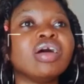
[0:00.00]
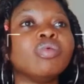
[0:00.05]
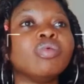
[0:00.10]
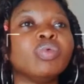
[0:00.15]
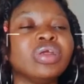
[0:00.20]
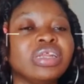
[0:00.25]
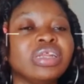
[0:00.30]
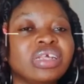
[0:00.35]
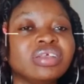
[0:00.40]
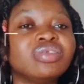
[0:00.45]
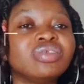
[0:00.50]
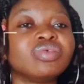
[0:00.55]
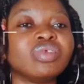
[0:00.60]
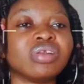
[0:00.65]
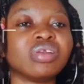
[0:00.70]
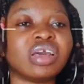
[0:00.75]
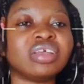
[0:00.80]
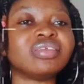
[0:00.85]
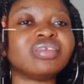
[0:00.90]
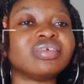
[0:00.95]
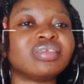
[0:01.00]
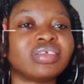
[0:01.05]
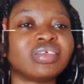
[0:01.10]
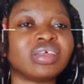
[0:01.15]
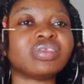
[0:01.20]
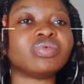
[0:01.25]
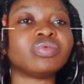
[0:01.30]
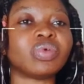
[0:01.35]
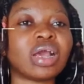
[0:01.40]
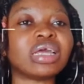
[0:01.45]
we need to learn to say
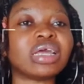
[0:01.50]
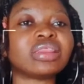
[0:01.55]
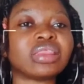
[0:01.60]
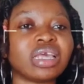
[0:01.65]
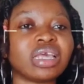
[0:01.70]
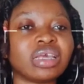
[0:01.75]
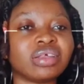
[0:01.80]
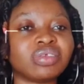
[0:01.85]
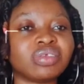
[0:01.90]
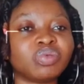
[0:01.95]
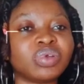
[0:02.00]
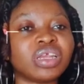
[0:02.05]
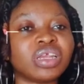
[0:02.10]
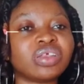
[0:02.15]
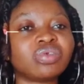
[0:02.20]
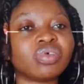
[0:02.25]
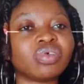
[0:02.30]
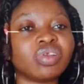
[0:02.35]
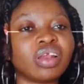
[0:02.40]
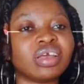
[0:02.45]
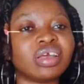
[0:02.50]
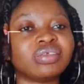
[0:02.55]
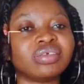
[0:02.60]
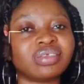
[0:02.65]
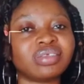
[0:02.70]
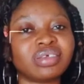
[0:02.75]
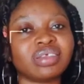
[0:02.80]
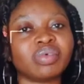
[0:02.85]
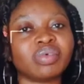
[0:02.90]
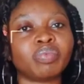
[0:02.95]
the right things we need to learn to
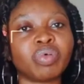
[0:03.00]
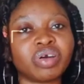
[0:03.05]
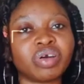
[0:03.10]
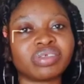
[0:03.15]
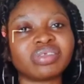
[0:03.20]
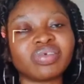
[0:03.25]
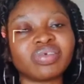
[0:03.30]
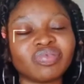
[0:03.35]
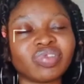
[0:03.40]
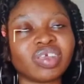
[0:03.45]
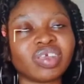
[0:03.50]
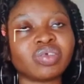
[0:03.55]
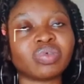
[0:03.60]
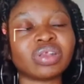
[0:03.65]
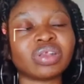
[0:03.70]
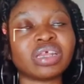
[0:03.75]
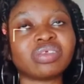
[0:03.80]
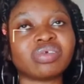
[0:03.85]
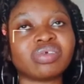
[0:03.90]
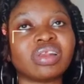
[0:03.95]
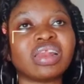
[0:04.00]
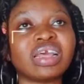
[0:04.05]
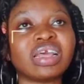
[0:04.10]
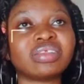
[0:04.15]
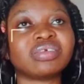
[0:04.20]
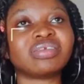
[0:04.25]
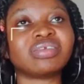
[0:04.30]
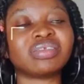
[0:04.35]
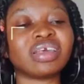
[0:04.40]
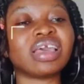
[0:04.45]
say the positive things we need to learn
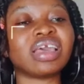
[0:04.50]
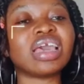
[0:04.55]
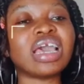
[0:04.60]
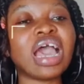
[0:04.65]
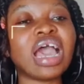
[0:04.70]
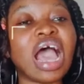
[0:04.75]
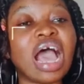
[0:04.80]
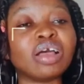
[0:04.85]
to say